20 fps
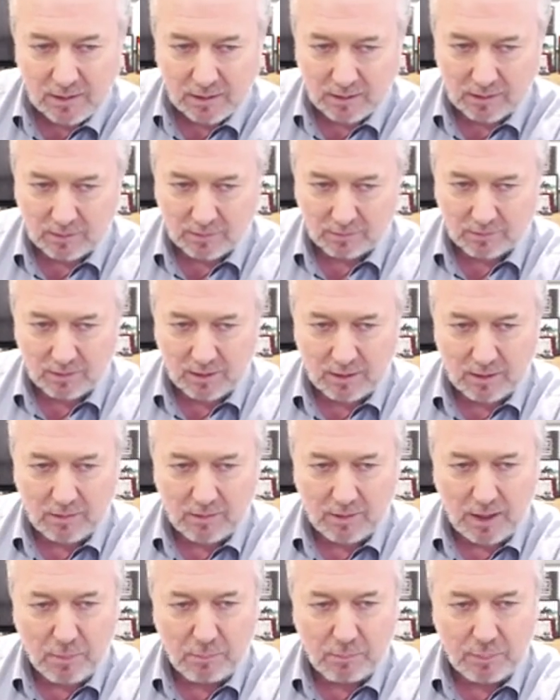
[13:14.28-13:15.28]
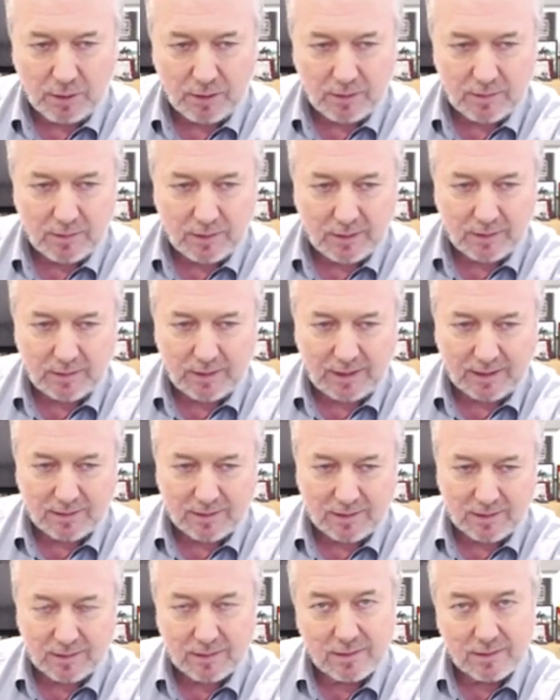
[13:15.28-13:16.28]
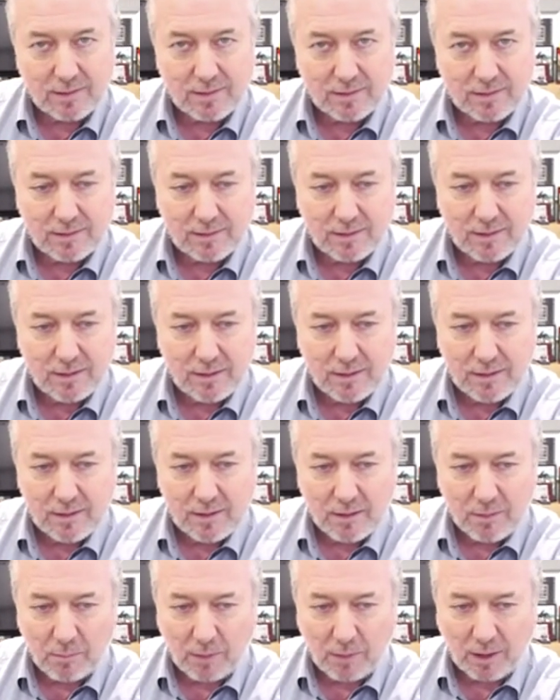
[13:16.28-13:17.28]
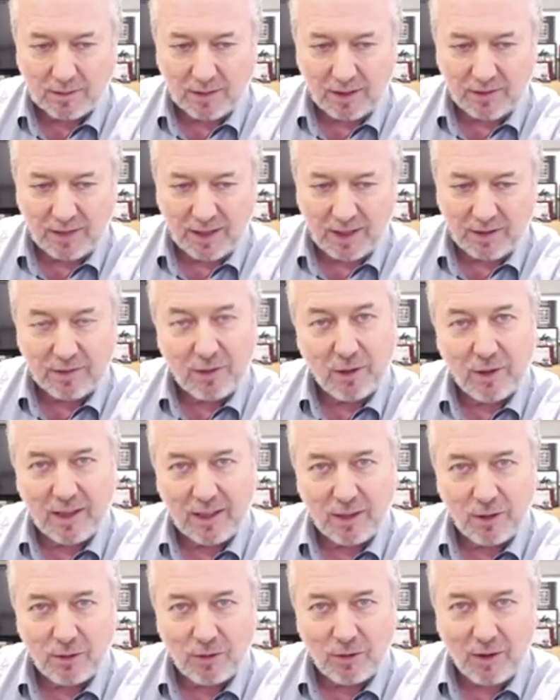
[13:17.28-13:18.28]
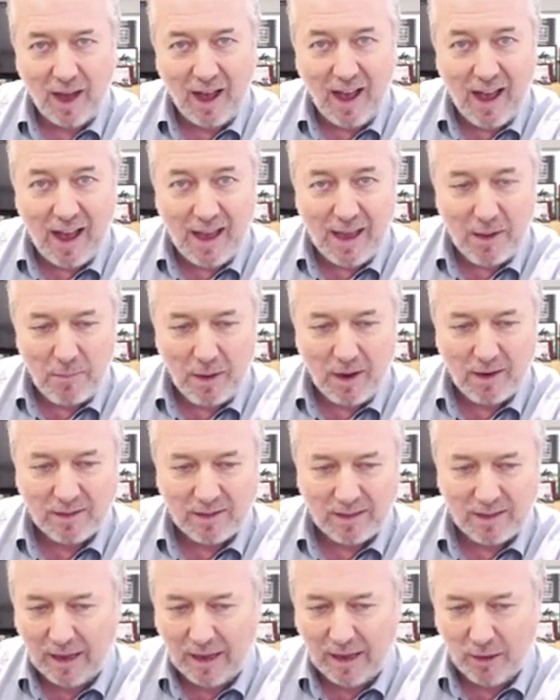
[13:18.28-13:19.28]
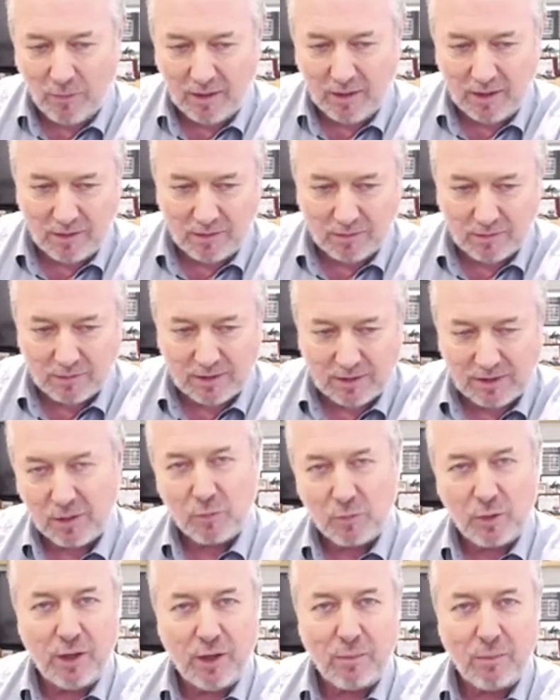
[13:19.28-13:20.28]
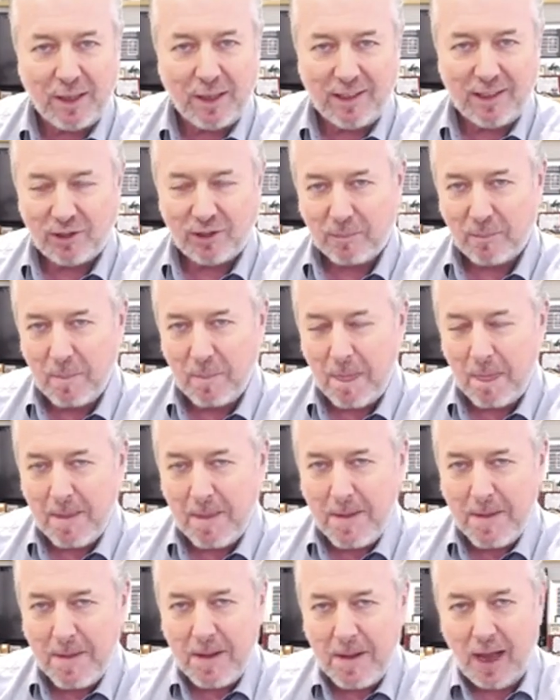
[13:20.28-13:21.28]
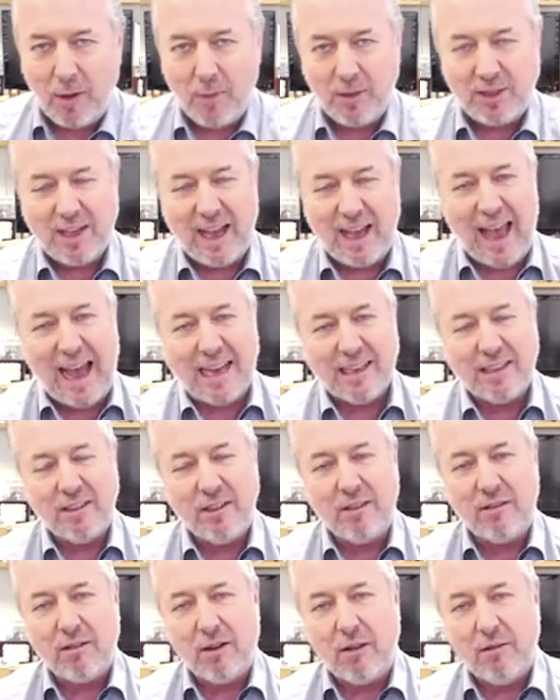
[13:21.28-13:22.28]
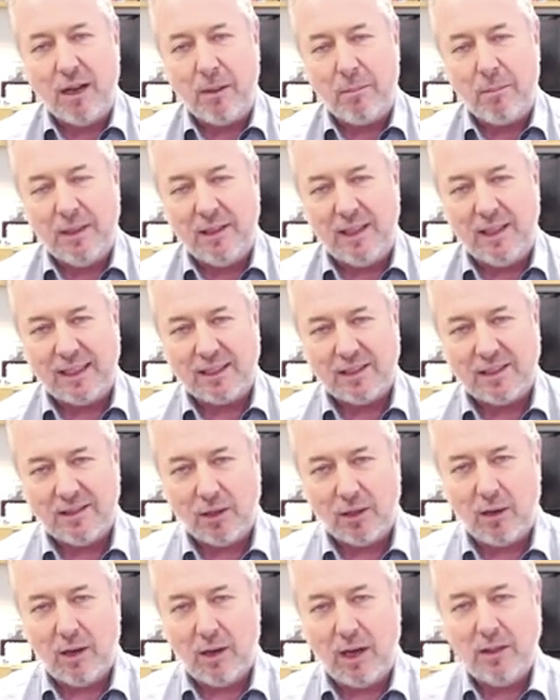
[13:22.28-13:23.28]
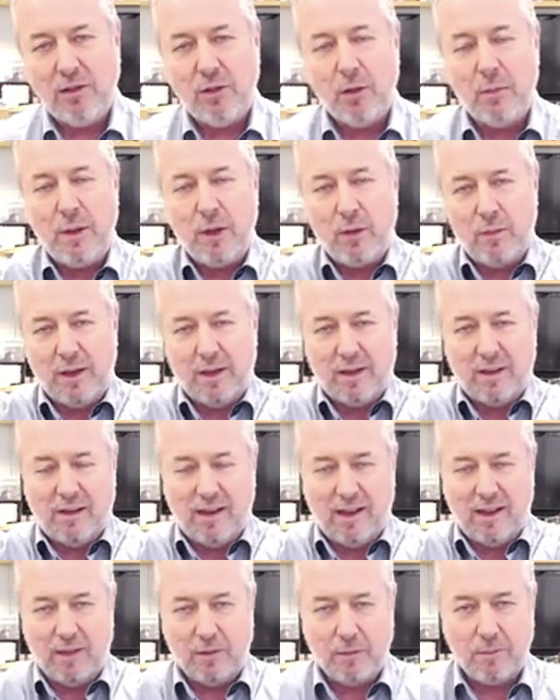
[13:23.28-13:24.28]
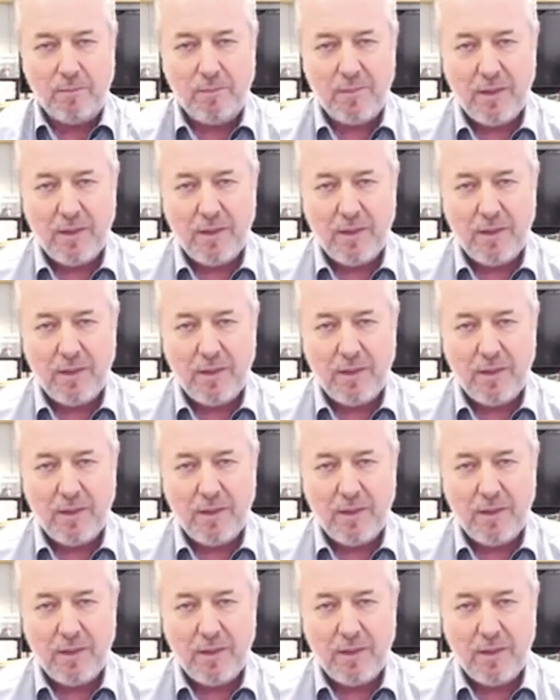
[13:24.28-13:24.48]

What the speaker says: grown up in Texas. Marta Cerezo, hello. Hi, Marta. How are you? It's a real pleasure. I wish I hadn't grown up in Texas. Ojalá no me hubiera criado.